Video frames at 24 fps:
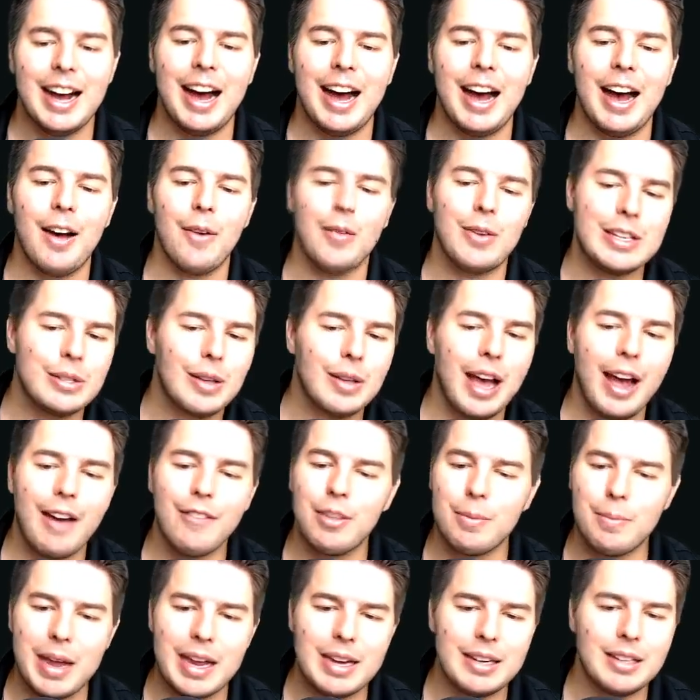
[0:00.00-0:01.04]
We still have the
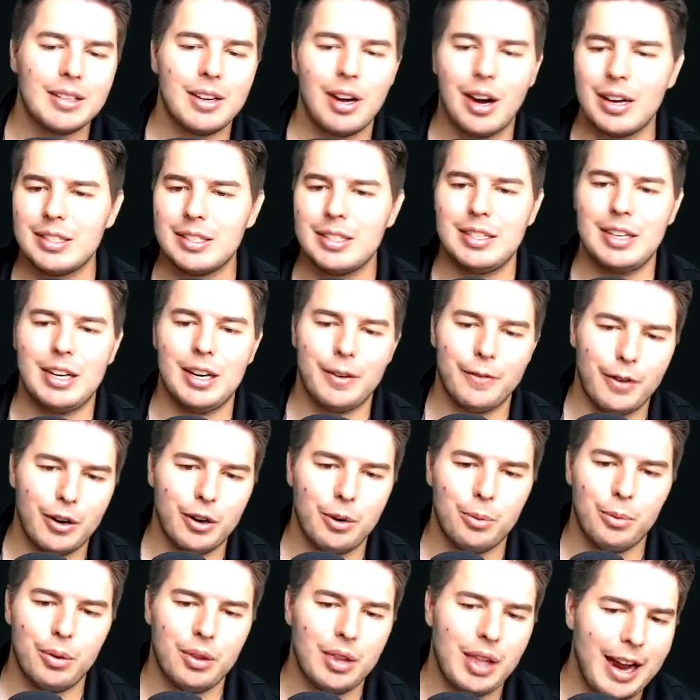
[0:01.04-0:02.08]
main cards in here:
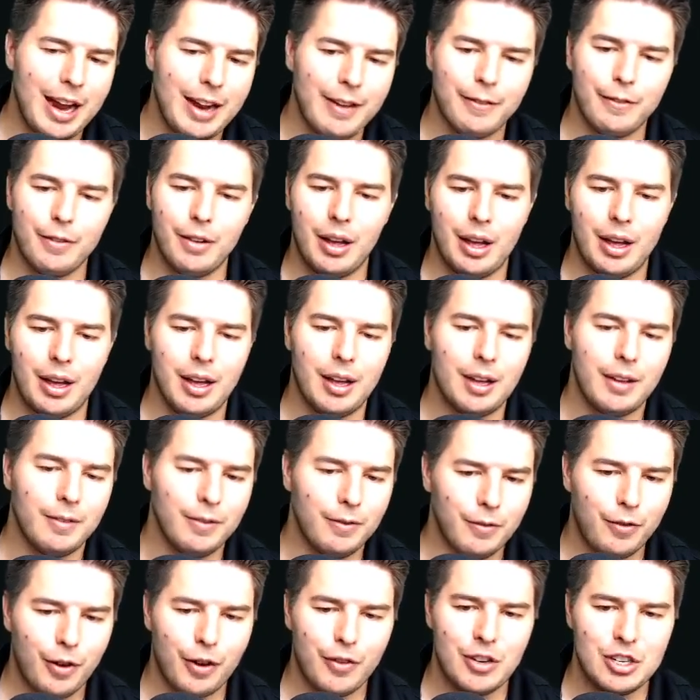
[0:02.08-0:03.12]
Venerable Knight,
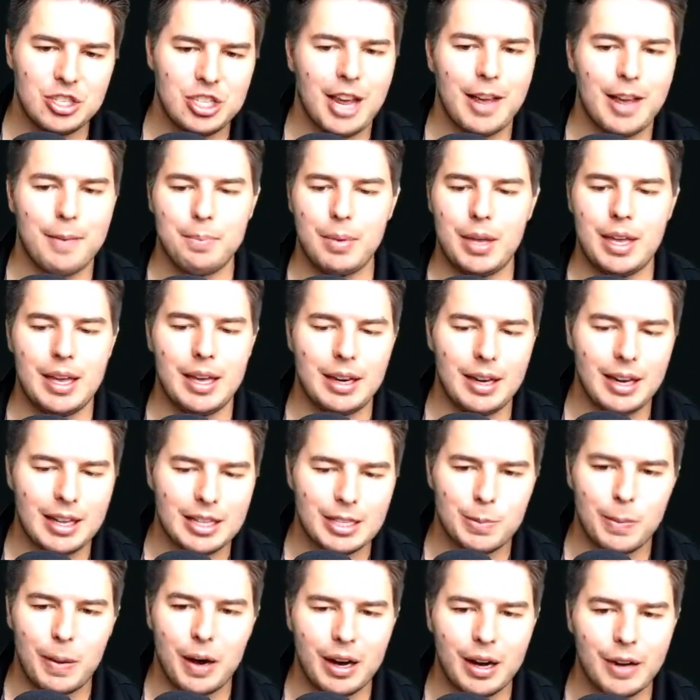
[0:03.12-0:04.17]
Fervent Champion,
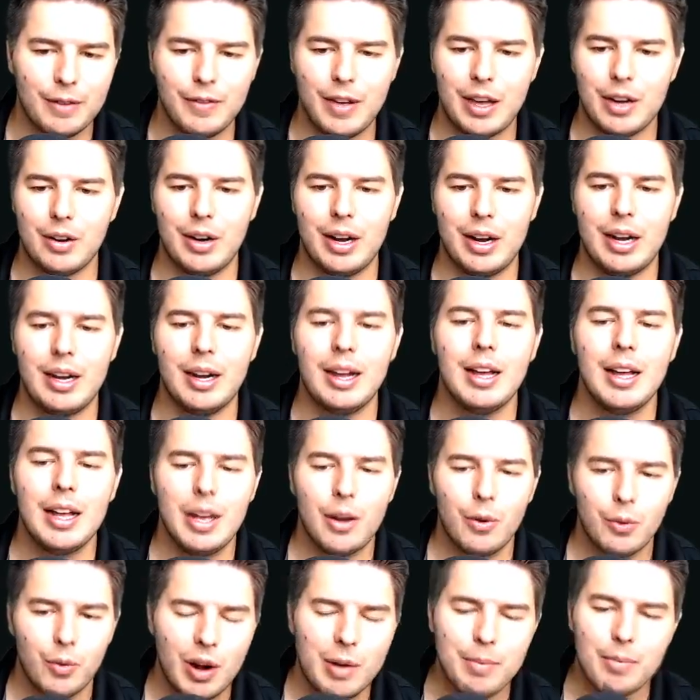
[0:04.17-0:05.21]
Inspiring Veteran,
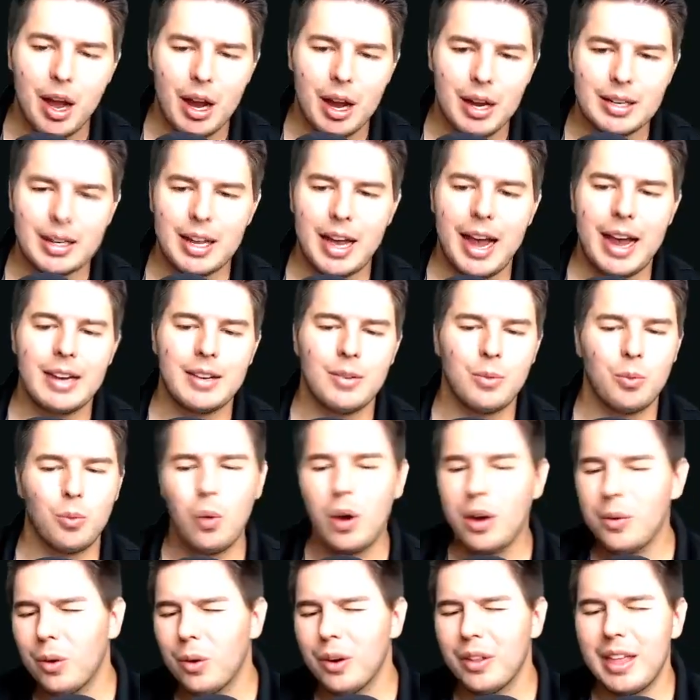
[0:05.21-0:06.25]
Rimrock Knight,
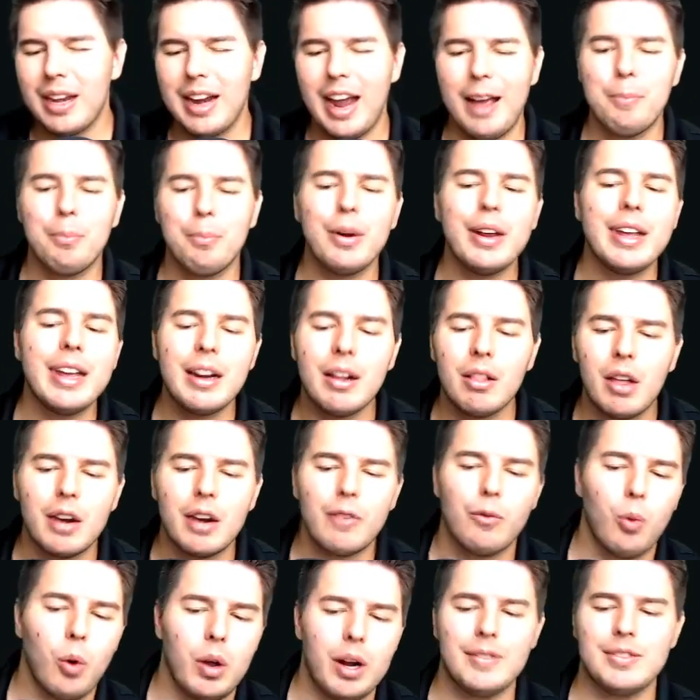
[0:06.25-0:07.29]
One Worthy Knight. I'm bringing a lot of
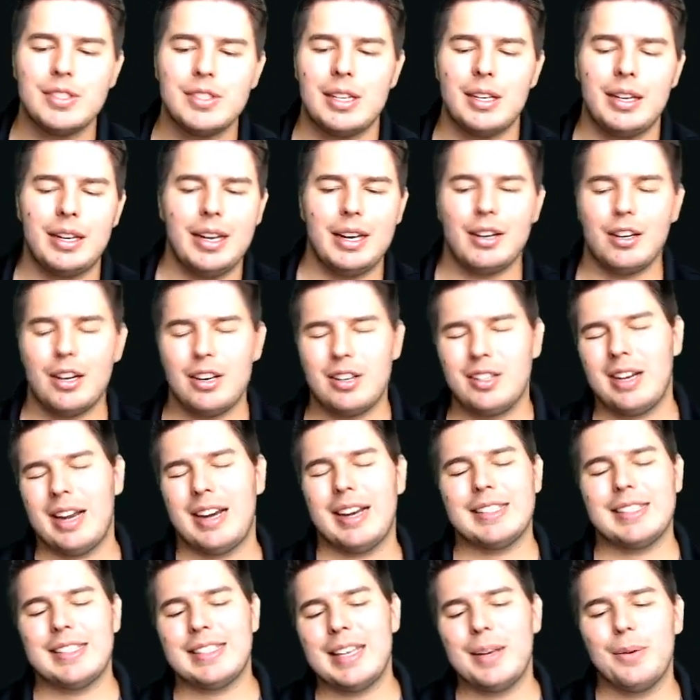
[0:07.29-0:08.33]
one-ofs in here to kind of
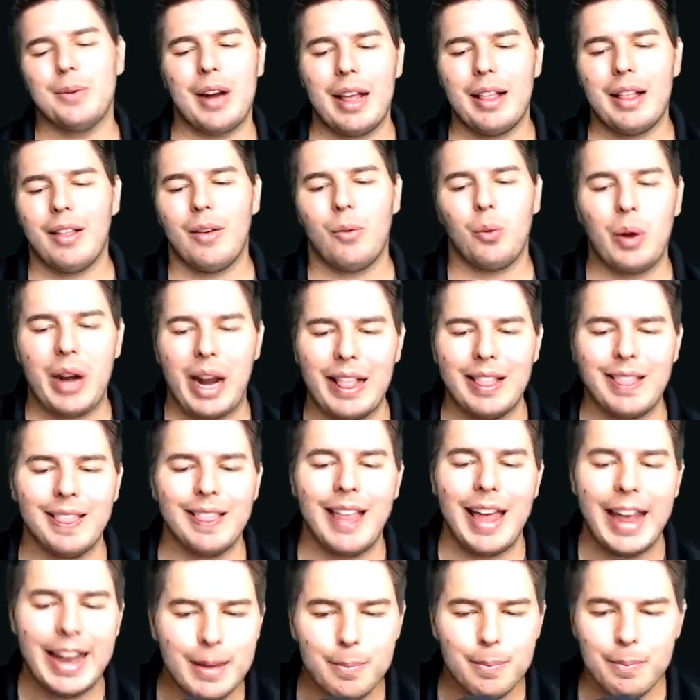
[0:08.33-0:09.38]
see what I
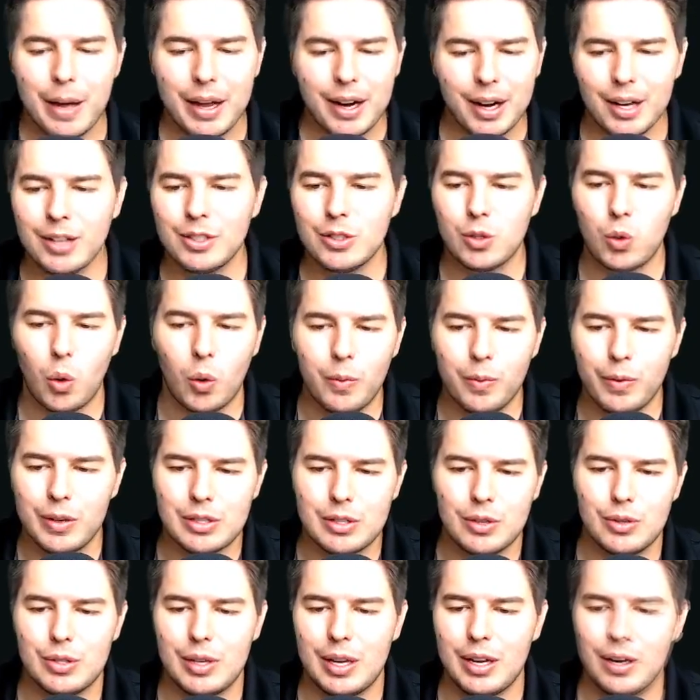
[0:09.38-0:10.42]
like better. Stormfist
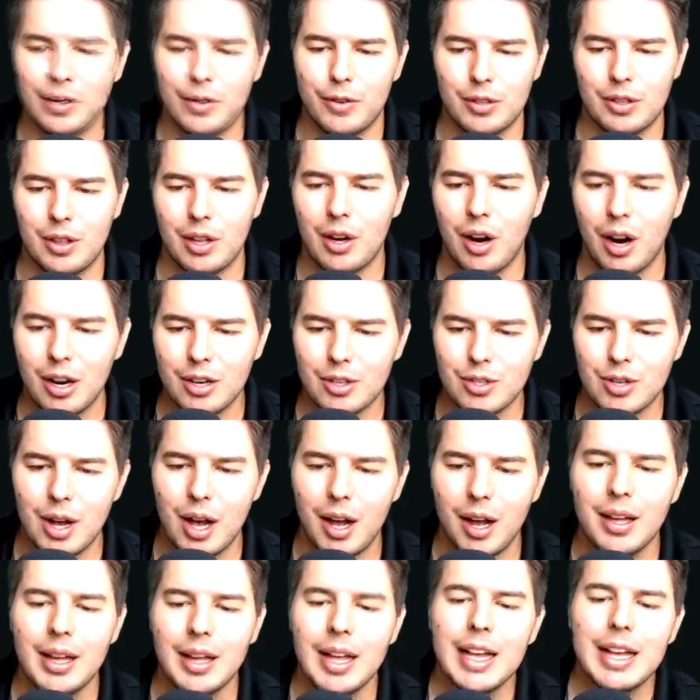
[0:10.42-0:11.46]
Crusader for the card draw,
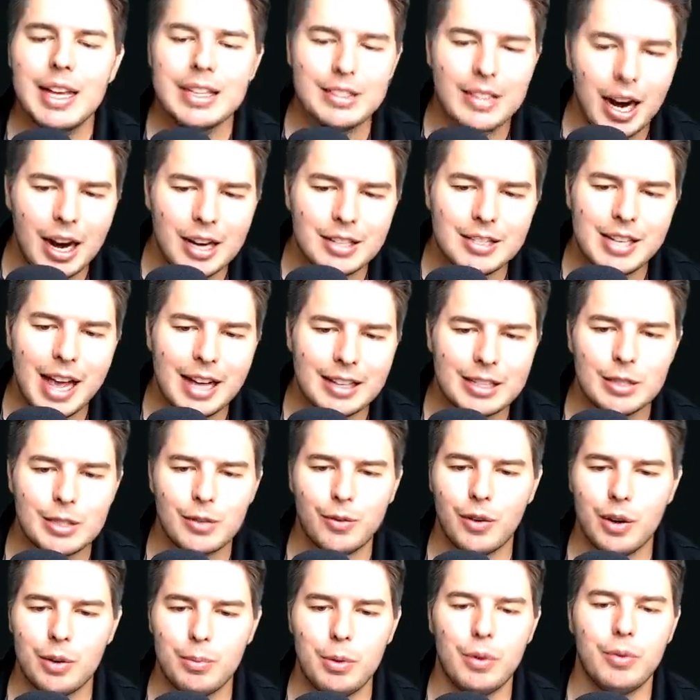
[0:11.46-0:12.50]
Dire Tactics for
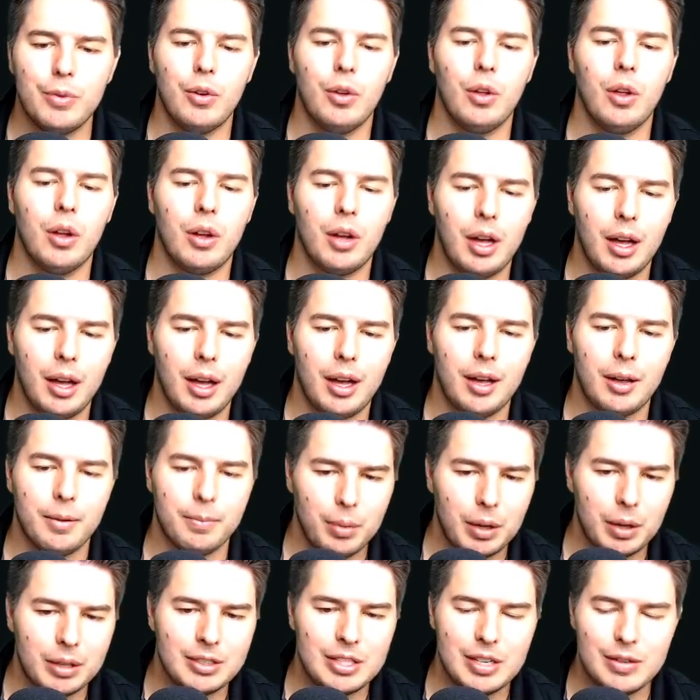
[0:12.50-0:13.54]
removal,
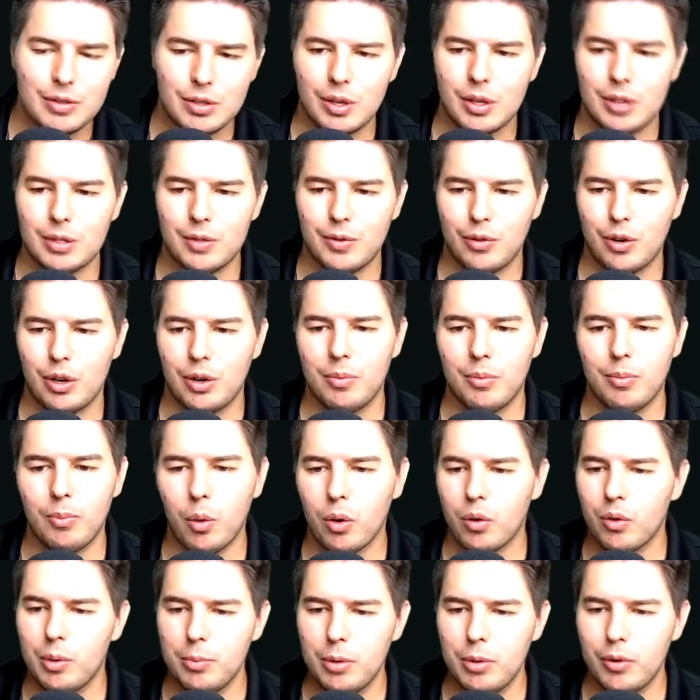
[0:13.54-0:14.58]
Bloodchief Thirst for more
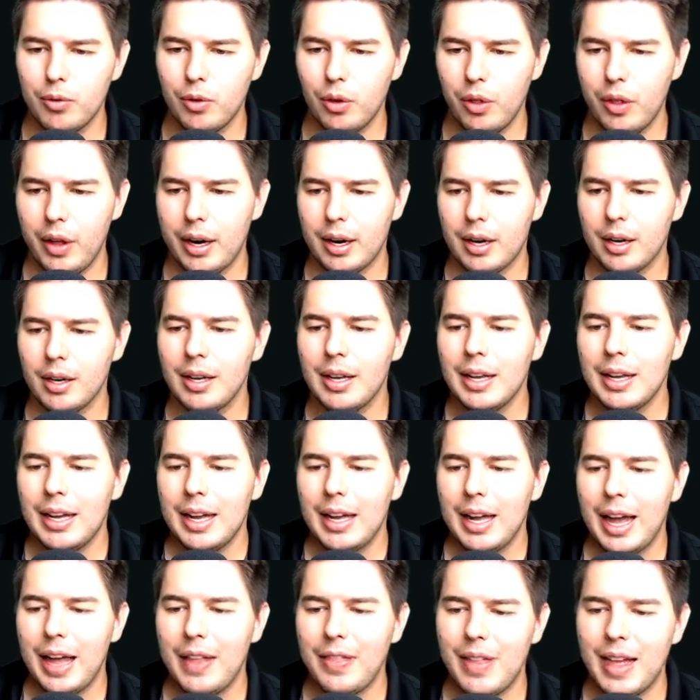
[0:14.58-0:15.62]
removal there,
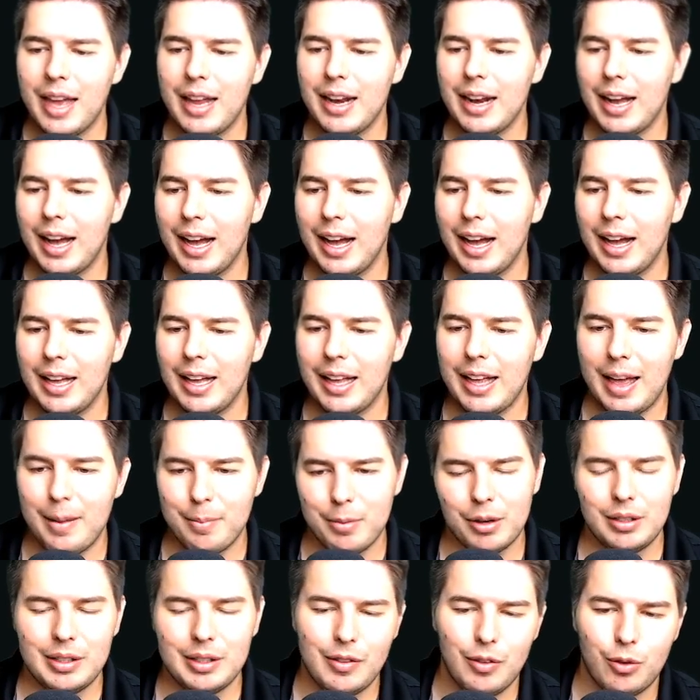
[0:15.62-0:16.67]
and then
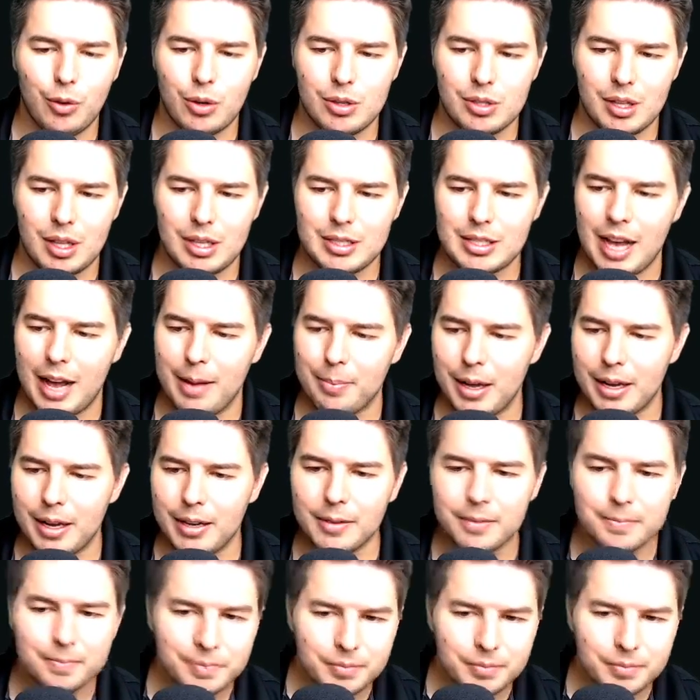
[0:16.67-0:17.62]
Embercleave, of course, on the top end.